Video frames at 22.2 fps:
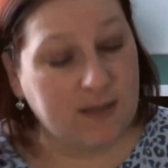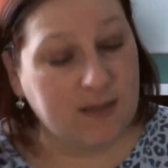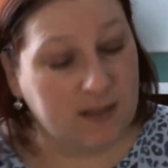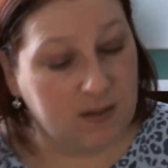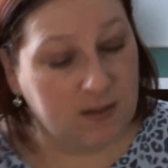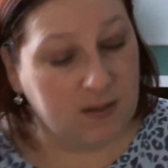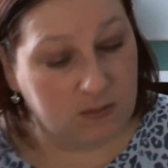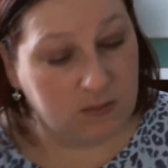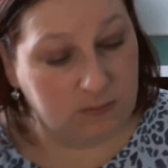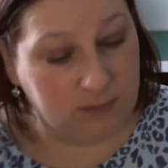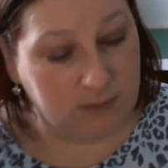they
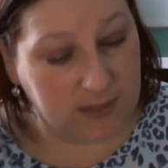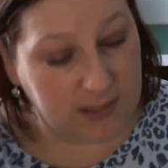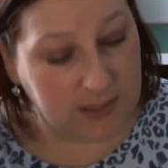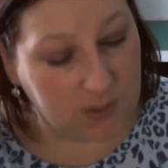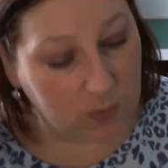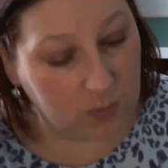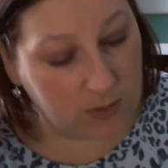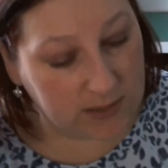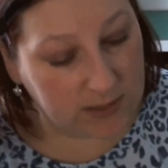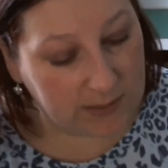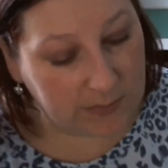look really
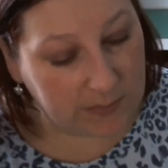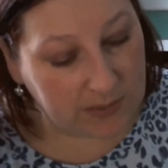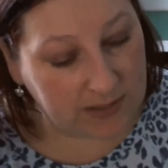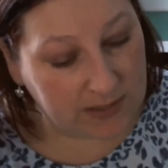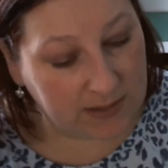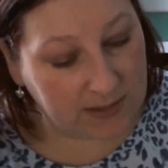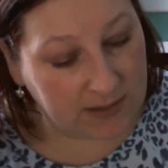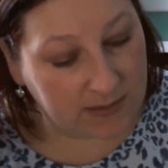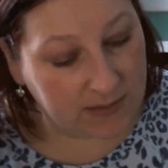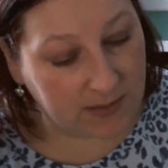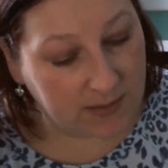quality
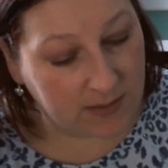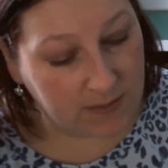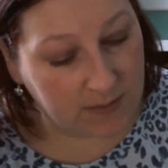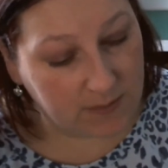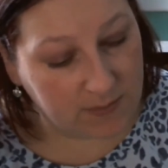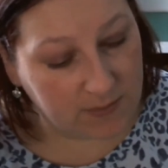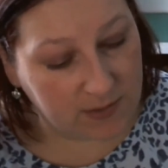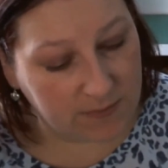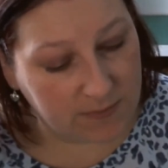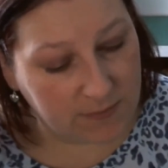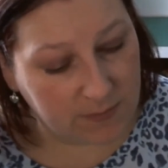made.
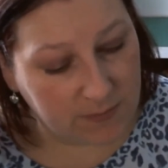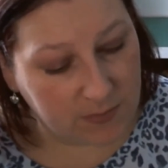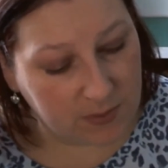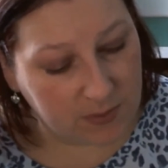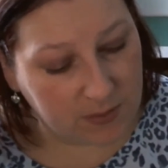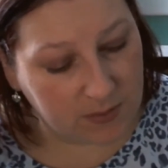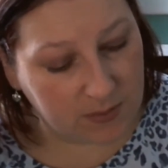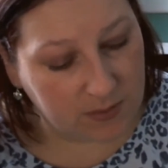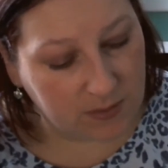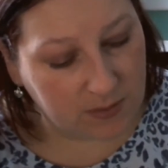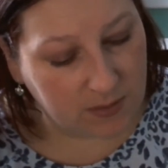They're from
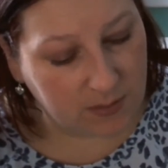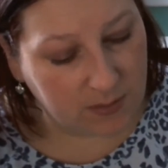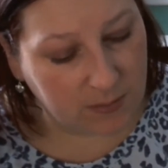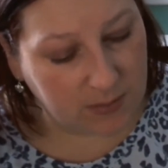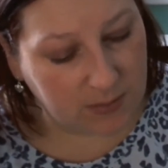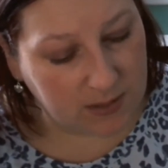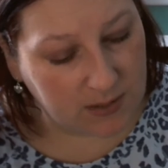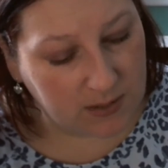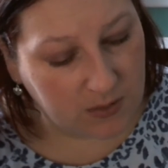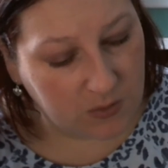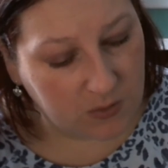a
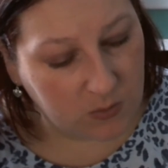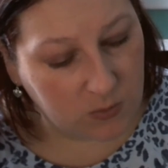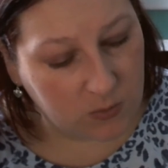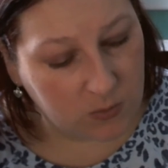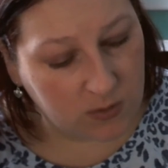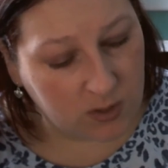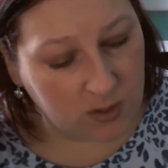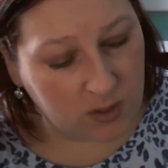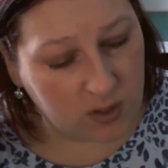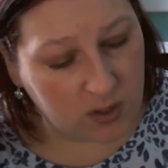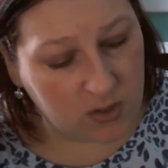make called
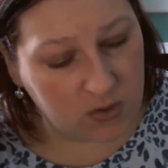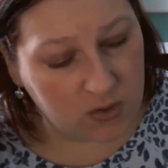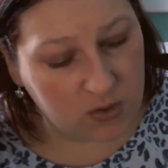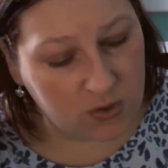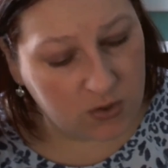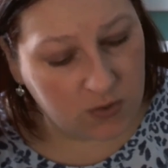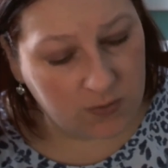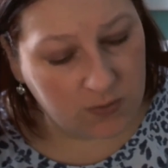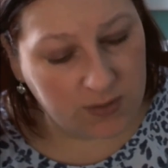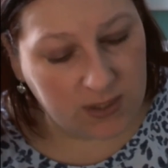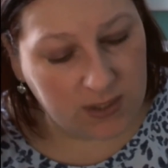
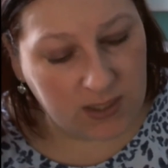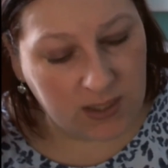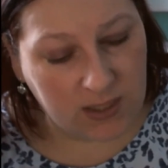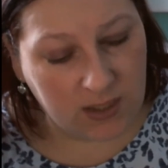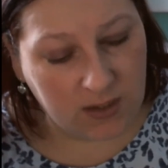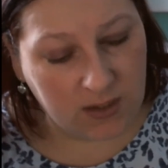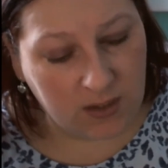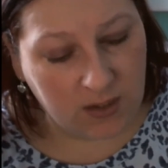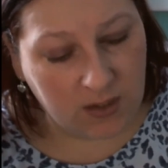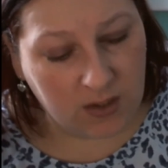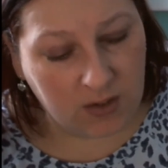Johnny
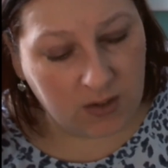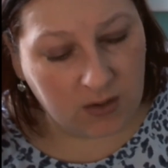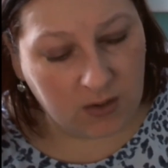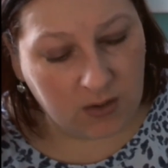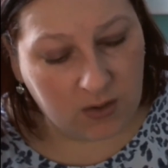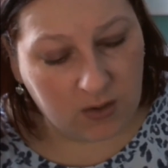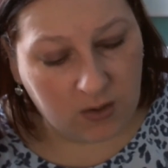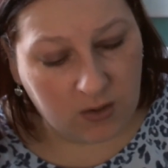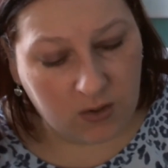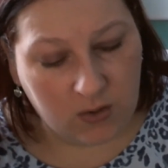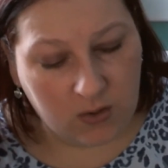
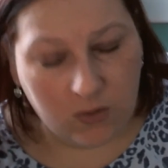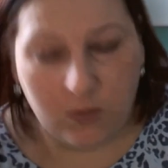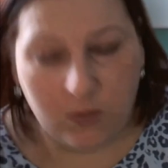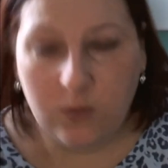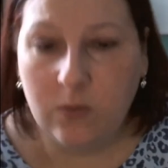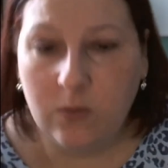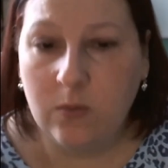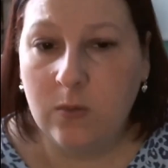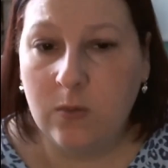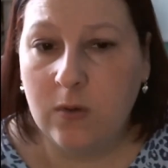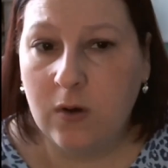
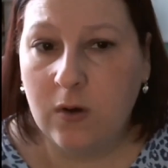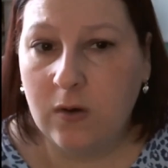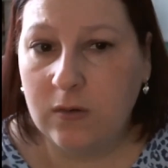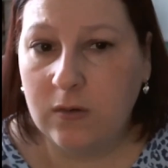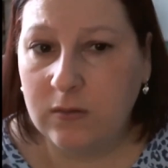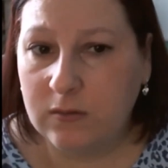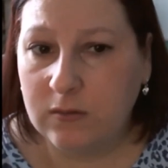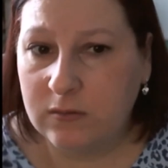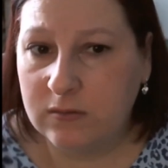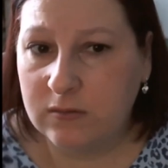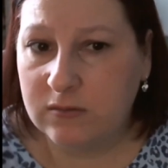Coogan?
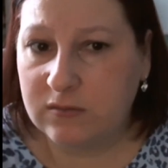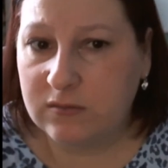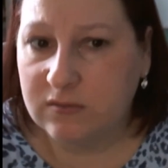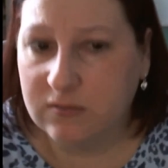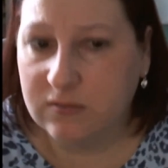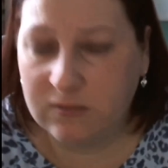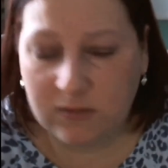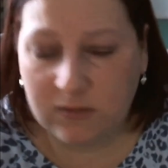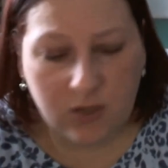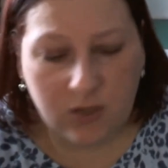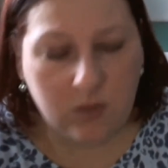
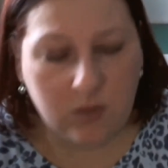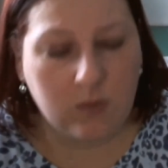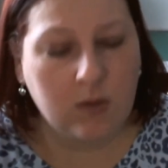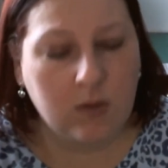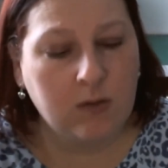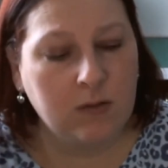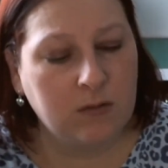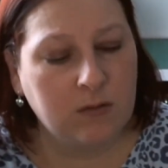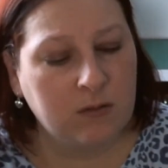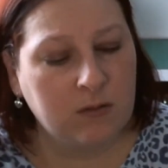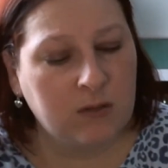
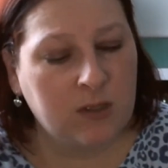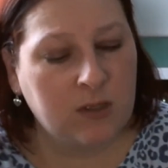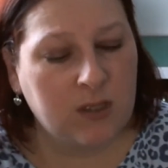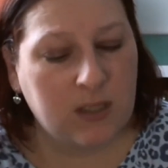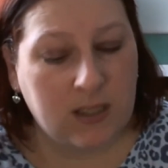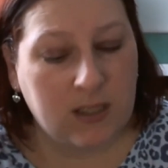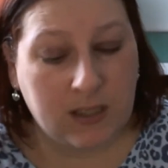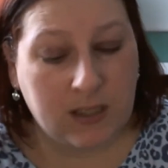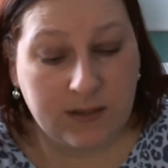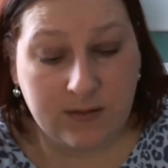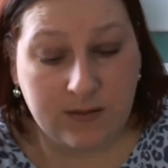
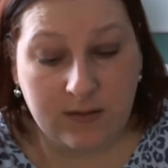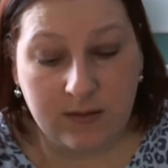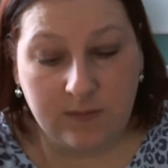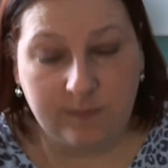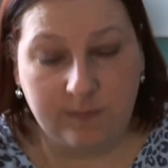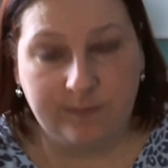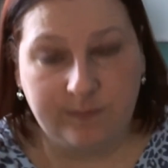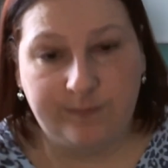London.